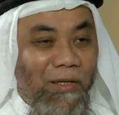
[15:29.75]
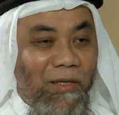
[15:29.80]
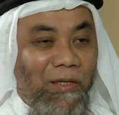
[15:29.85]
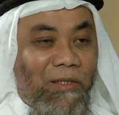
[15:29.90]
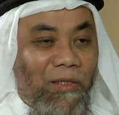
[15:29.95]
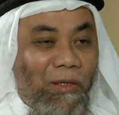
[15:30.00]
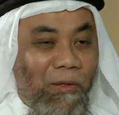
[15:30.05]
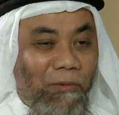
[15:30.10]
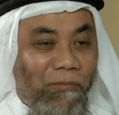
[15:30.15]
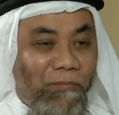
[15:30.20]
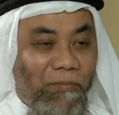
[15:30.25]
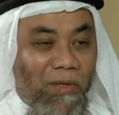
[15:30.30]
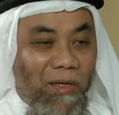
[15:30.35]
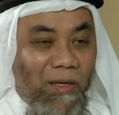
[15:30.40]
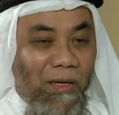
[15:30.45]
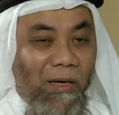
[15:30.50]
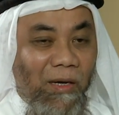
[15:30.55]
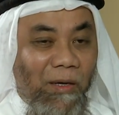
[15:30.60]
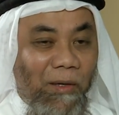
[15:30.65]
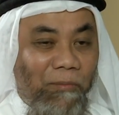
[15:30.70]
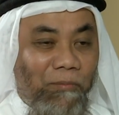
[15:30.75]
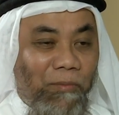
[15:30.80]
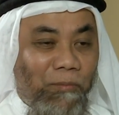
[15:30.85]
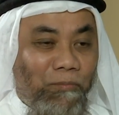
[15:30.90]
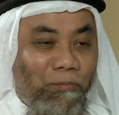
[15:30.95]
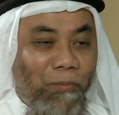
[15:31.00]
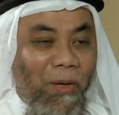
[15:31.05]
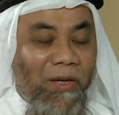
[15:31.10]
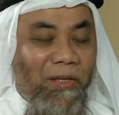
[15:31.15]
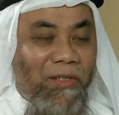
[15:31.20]
So
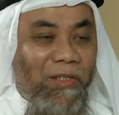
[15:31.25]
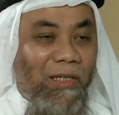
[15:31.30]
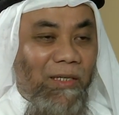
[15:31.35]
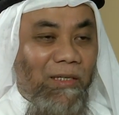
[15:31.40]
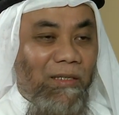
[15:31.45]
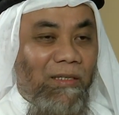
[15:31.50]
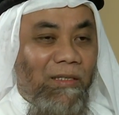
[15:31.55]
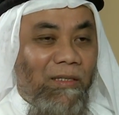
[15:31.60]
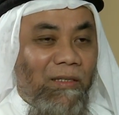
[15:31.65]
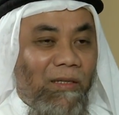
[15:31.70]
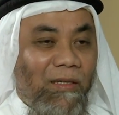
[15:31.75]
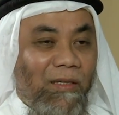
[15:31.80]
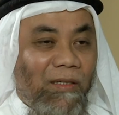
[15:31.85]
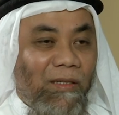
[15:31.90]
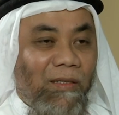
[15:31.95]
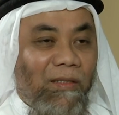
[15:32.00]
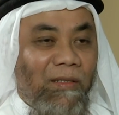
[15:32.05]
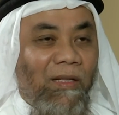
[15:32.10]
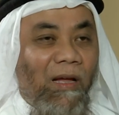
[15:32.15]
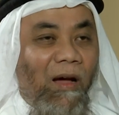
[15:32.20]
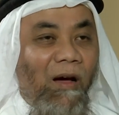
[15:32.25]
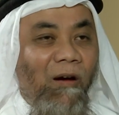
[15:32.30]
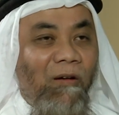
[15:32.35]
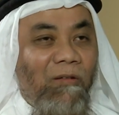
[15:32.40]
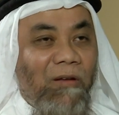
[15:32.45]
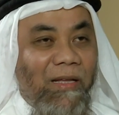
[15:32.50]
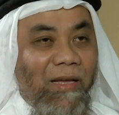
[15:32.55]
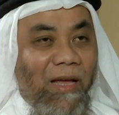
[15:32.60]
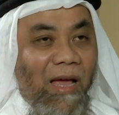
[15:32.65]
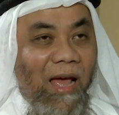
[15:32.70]
patience, the
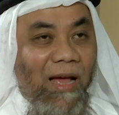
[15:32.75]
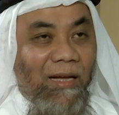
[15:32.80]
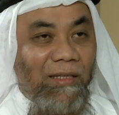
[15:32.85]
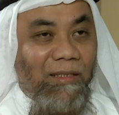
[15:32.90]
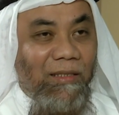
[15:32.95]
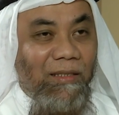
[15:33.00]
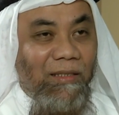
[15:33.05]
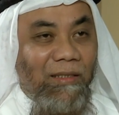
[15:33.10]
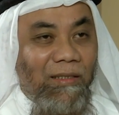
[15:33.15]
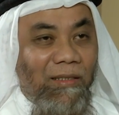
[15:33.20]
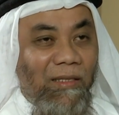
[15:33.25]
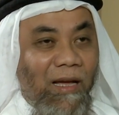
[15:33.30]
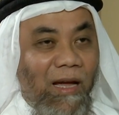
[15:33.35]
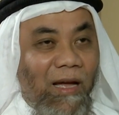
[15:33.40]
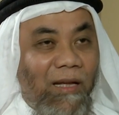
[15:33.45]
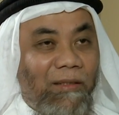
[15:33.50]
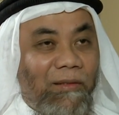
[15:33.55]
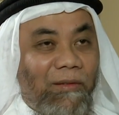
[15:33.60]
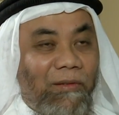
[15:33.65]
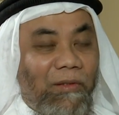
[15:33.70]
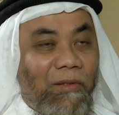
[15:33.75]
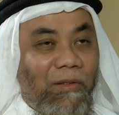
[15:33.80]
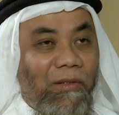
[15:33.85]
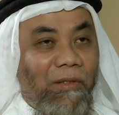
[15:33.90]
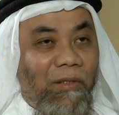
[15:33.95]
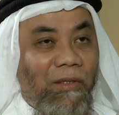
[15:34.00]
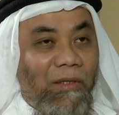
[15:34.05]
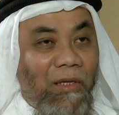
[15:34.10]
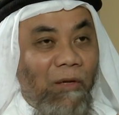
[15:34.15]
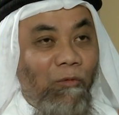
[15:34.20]
only act that
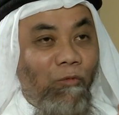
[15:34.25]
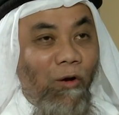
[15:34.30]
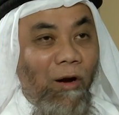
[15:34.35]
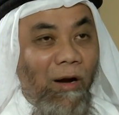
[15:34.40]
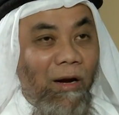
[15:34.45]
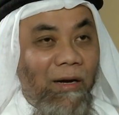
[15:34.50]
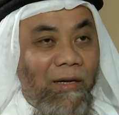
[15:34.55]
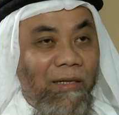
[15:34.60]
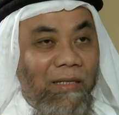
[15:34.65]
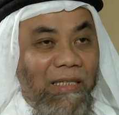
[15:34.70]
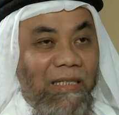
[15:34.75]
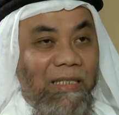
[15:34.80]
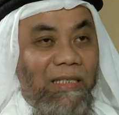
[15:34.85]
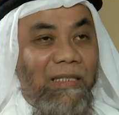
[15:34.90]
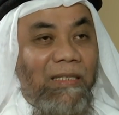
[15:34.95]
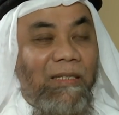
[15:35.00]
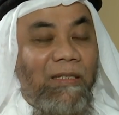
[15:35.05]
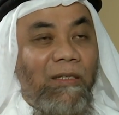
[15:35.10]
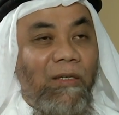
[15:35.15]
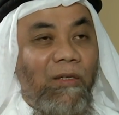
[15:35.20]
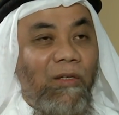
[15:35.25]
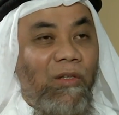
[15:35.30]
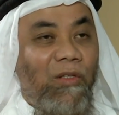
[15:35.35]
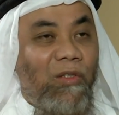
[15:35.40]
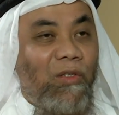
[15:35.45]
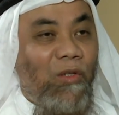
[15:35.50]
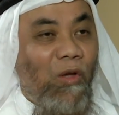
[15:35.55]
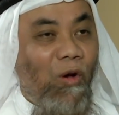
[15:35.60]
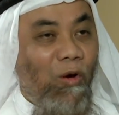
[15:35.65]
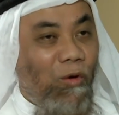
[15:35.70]
reward is
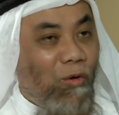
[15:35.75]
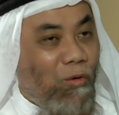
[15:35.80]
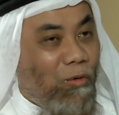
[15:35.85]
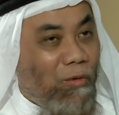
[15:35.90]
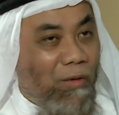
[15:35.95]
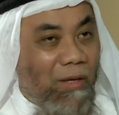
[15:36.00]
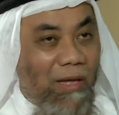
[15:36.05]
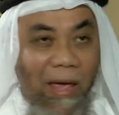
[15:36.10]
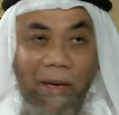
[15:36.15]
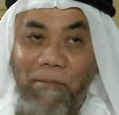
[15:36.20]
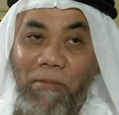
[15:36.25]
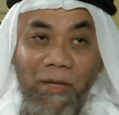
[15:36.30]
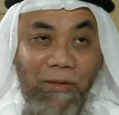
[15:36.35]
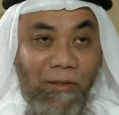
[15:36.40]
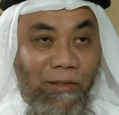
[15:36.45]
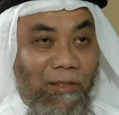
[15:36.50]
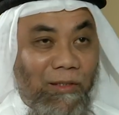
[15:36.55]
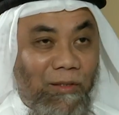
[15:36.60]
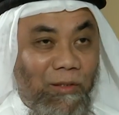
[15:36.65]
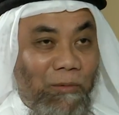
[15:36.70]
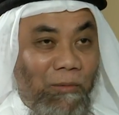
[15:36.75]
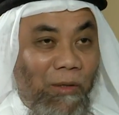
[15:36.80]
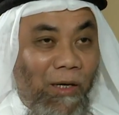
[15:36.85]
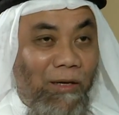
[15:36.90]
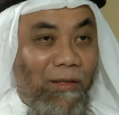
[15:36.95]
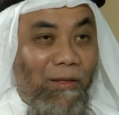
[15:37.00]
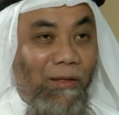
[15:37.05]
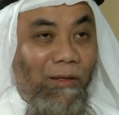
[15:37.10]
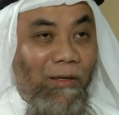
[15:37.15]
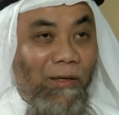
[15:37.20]
so immense,
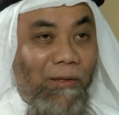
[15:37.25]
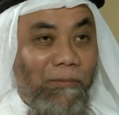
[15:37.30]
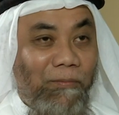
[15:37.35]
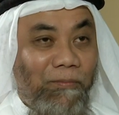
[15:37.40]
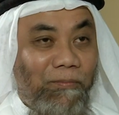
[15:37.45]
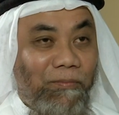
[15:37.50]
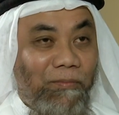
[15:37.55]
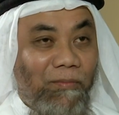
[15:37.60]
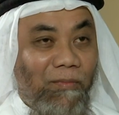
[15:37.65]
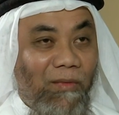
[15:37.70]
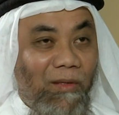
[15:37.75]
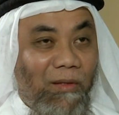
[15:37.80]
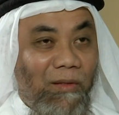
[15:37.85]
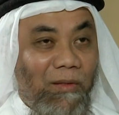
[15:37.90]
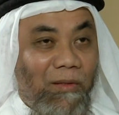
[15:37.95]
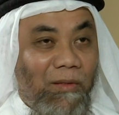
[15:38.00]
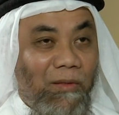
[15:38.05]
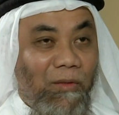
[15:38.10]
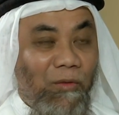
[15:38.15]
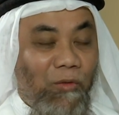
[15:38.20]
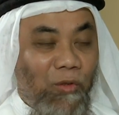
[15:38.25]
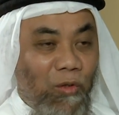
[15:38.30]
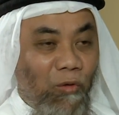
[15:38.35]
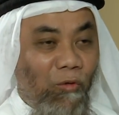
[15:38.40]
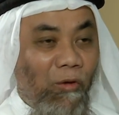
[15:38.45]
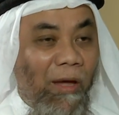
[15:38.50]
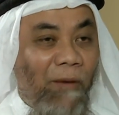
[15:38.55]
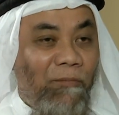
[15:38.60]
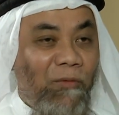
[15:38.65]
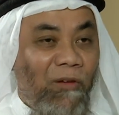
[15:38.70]
subhanallah. So
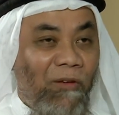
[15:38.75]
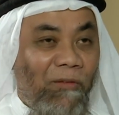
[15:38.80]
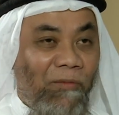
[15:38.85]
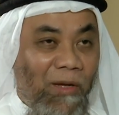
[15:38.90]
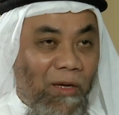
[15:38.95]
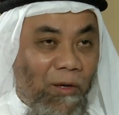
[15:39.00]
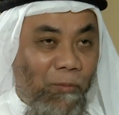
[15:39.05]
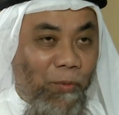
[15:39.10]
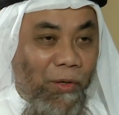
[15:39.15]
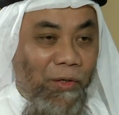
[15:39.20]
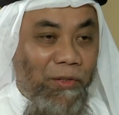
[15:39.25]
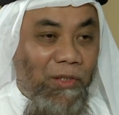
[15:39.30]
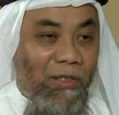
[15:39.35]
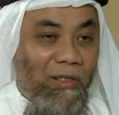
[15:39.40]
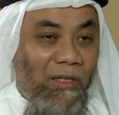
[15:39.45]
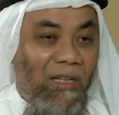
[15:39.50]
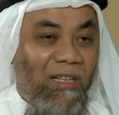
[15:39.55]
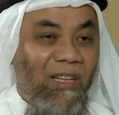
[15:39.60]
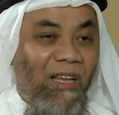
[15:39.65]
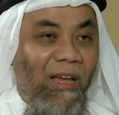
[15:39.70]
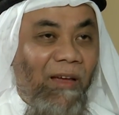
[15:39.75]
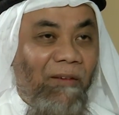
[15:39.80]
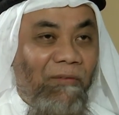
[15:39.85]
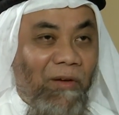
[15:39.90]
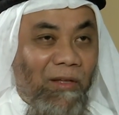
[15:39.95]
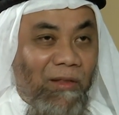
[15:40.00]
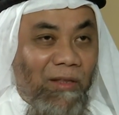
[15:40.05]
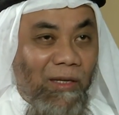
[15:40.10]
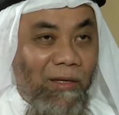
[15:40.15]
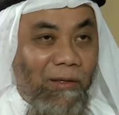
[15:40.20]
we have to be very patient in
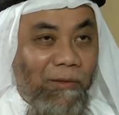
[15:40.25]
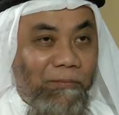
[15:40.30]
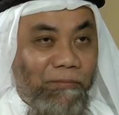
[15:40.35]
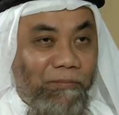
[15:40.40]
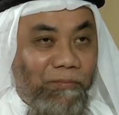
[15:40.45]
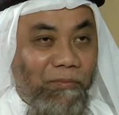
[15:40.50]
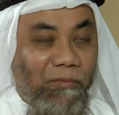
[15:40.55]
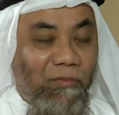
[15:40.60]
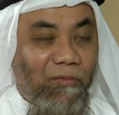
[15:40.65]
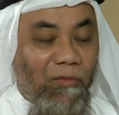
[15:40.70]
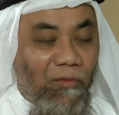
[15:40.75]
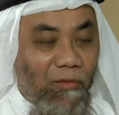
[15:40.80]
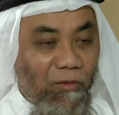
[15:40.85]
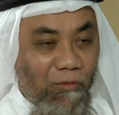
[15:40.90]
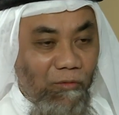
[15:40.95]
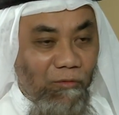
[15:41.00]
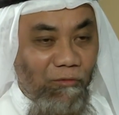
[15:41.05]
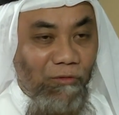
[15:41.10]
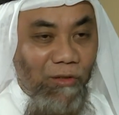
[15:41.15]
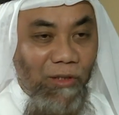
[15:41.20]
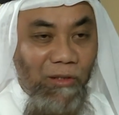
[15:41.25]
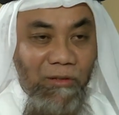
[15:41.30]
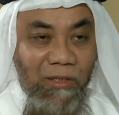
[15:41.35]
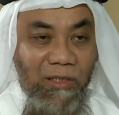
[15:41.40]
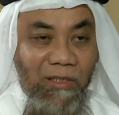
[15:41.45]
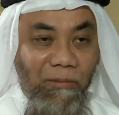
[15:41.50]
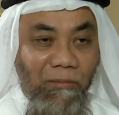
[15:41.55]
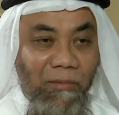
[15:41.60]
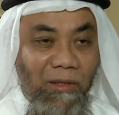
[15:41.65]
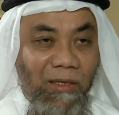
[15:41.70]
everything. We lose
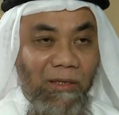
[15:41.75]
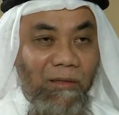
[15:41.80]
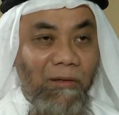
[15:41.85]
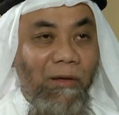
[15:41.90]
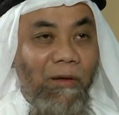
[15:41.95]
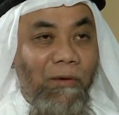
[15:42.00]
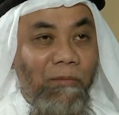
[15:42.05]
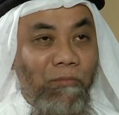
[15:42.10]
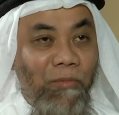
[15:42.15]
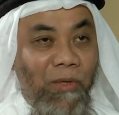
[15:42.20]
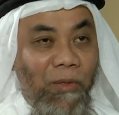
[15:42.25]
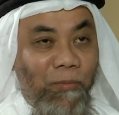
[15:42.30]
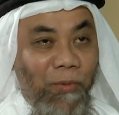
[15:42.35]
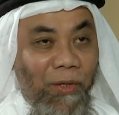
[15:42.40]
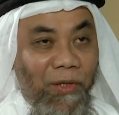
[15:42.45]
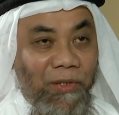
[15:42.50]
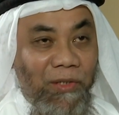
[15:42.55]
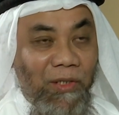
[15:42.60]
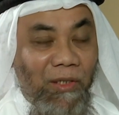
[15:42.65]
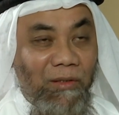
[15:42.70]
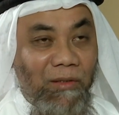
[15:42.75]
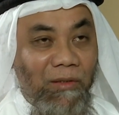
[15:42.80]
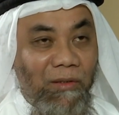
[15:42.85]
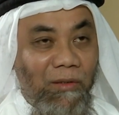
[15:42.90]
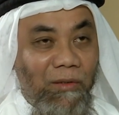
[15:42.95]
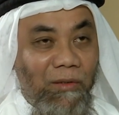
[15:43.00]
something, be patient.